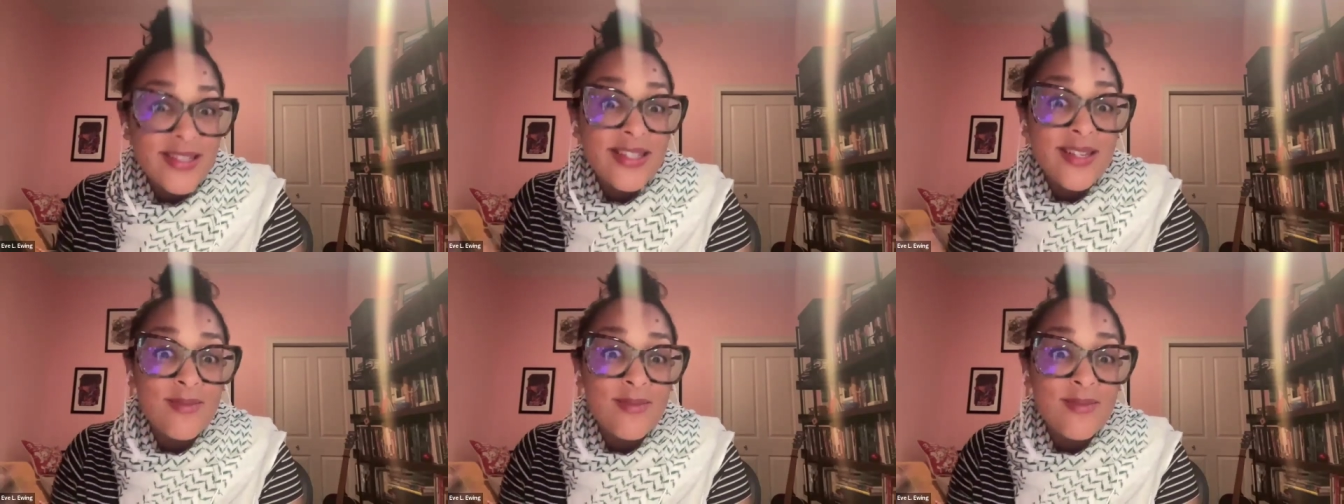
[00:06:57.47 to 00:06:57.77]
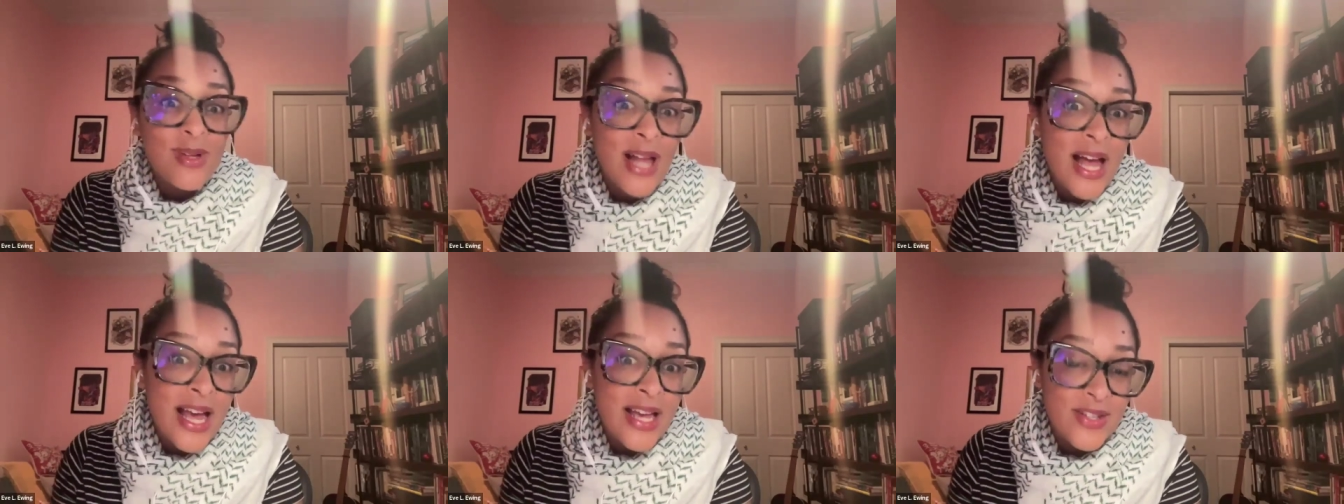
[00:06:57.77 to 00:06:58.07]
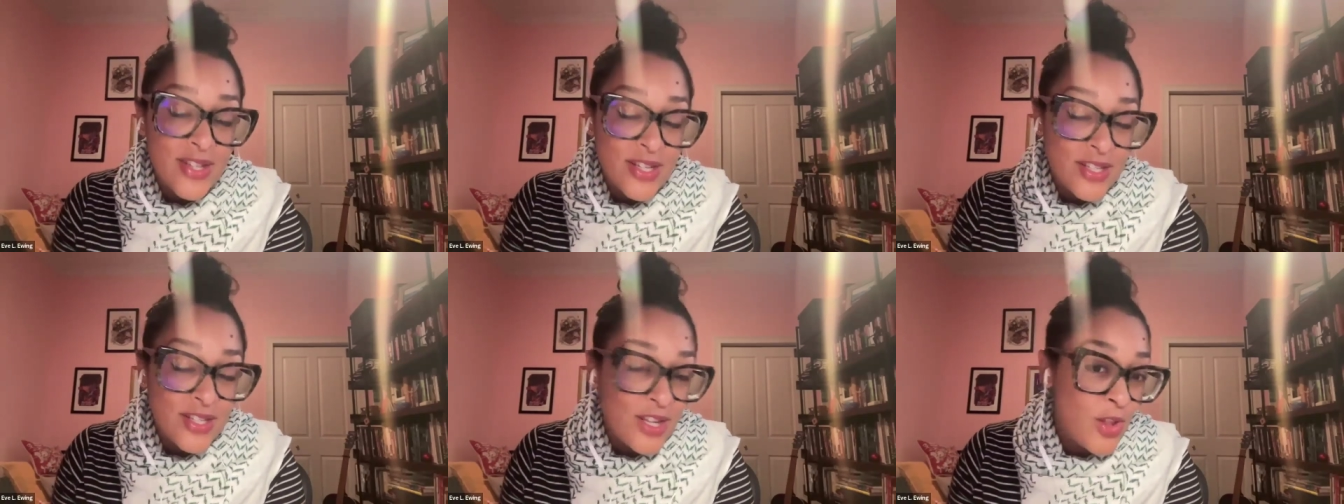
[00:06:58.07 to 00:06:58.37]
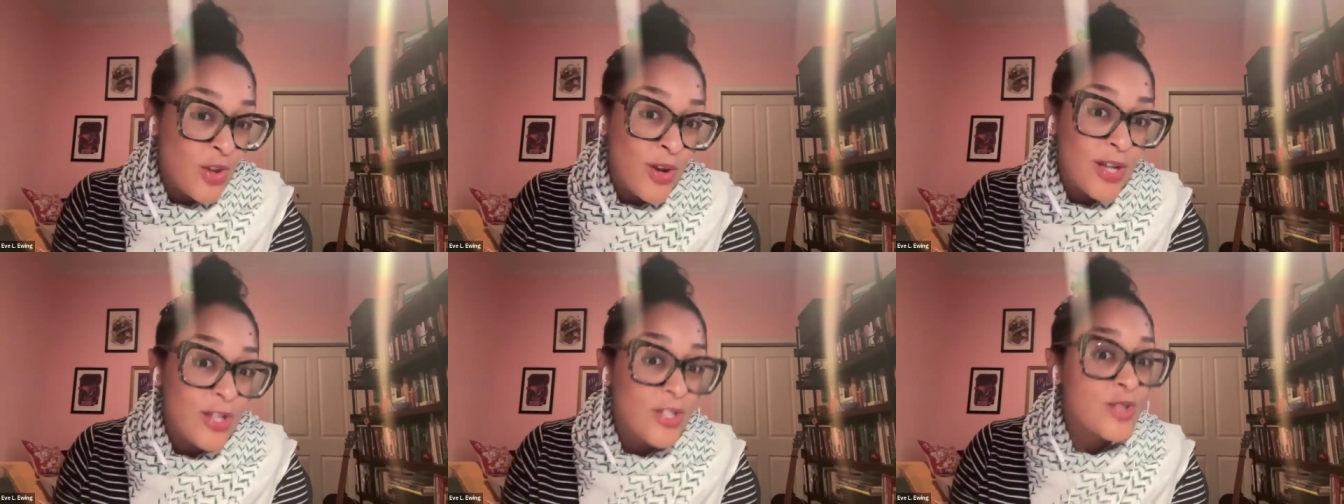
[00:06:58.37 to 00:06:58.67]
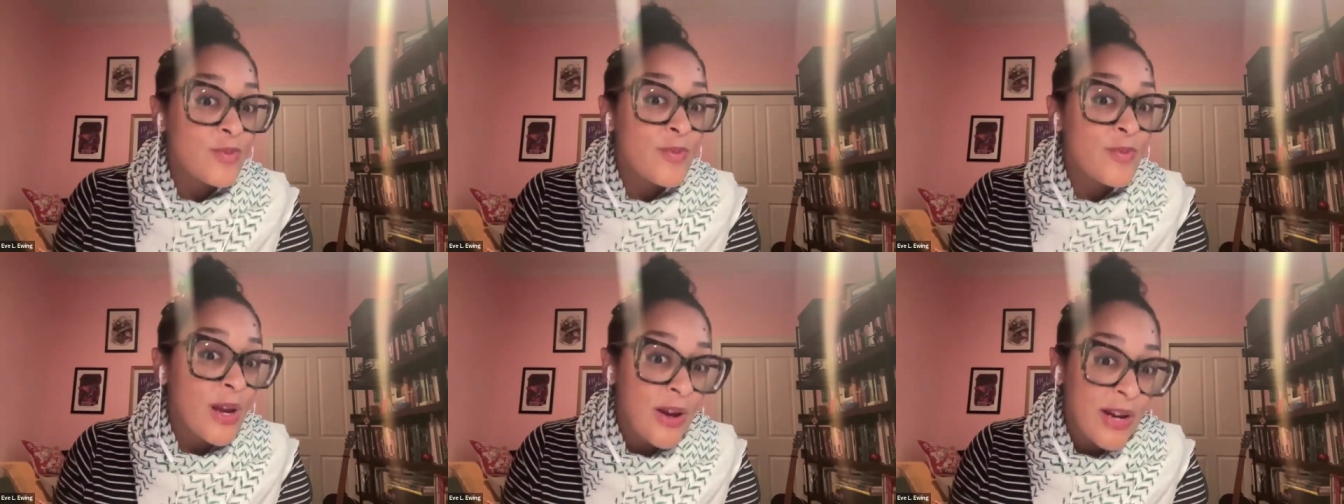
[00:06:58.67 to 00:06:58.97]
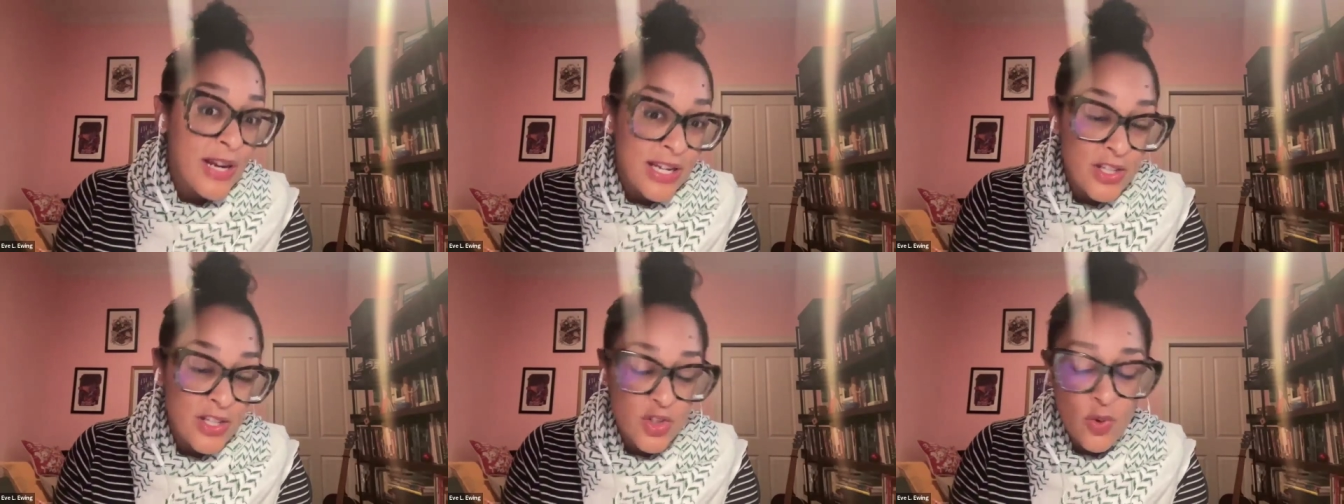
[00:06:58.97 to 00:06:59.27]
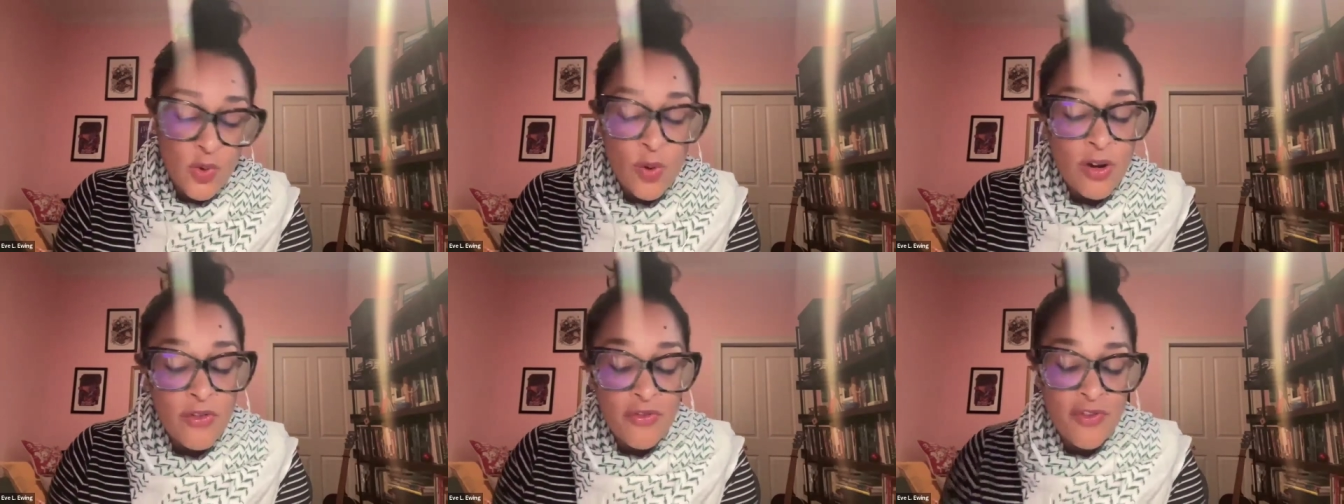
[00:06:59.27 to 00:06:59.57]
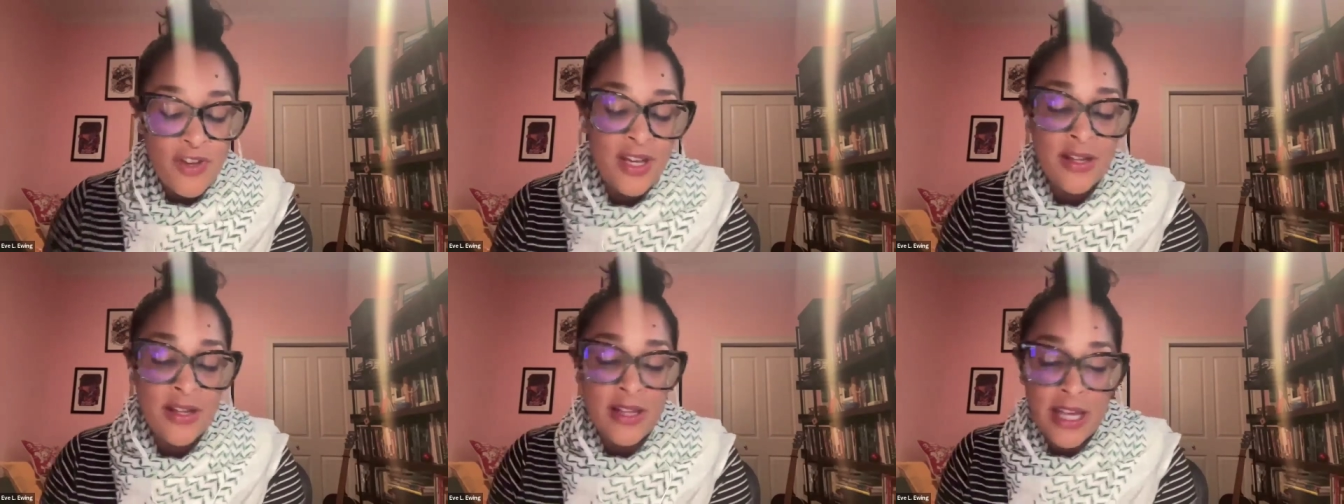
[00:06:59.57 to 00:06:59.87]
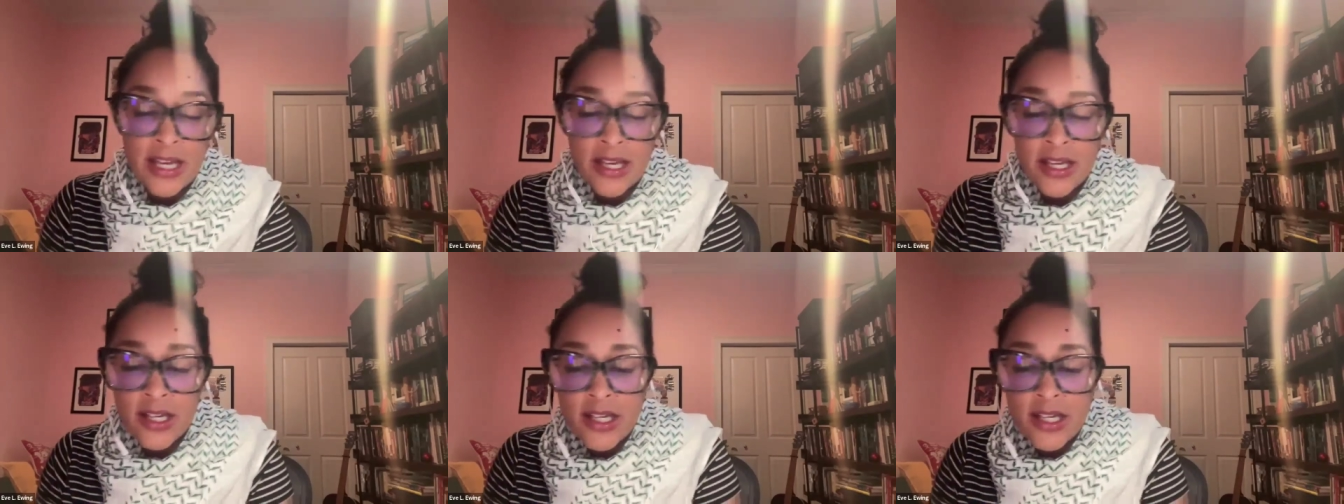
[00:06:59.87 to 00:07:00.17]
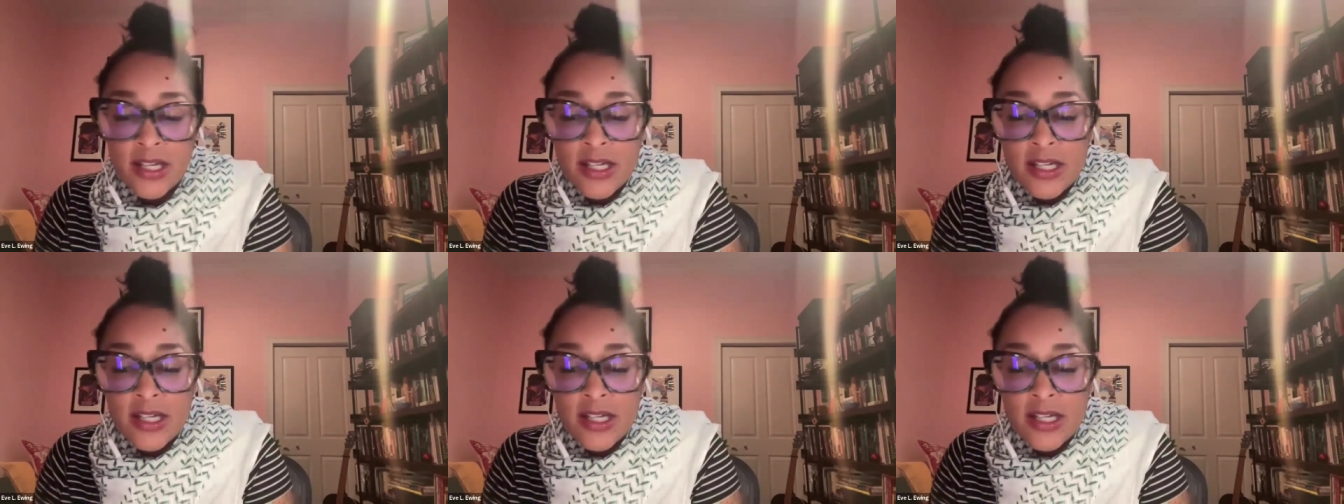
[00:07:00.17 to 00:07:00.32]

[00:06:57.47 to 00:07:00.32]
symbolize another experience or a feeling.